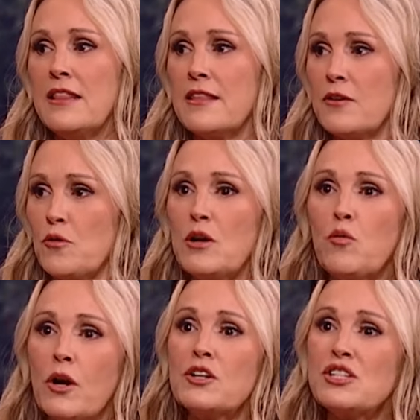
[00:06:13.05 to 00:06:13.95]
The Greek
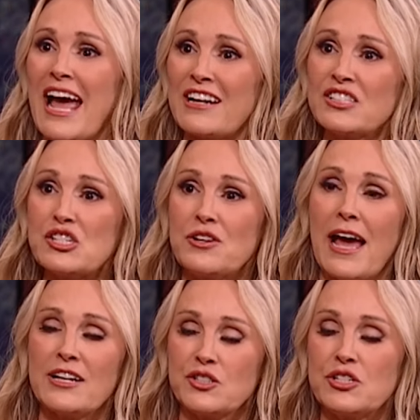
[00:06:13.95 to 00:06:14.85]
words
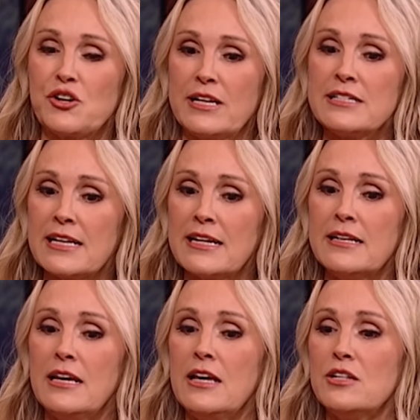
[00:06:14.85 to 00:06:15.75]
actually
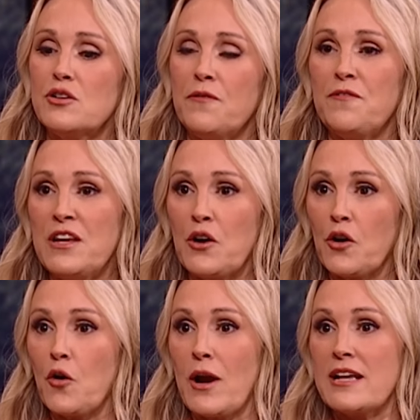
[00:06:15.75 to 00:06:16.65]
translated to
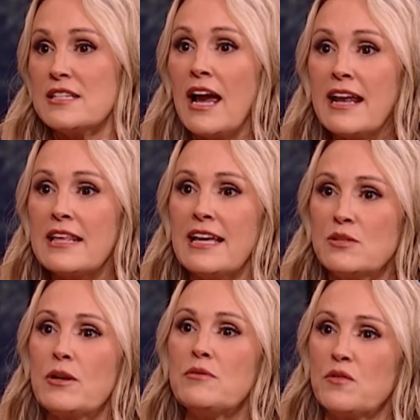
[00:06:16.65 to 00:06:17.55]
fear or anxiety.
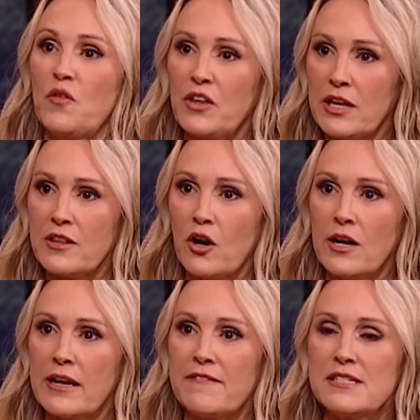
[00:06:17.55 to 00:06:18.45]
That's what He was feeling in the
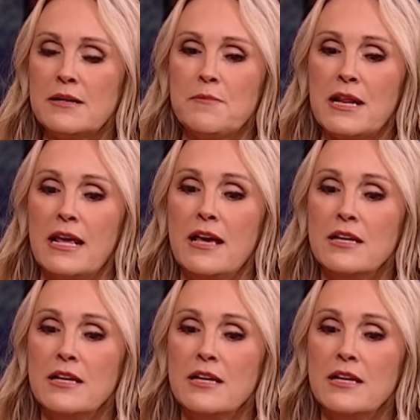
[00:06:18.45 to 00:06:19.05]
Garden of Gethsemane. Mm.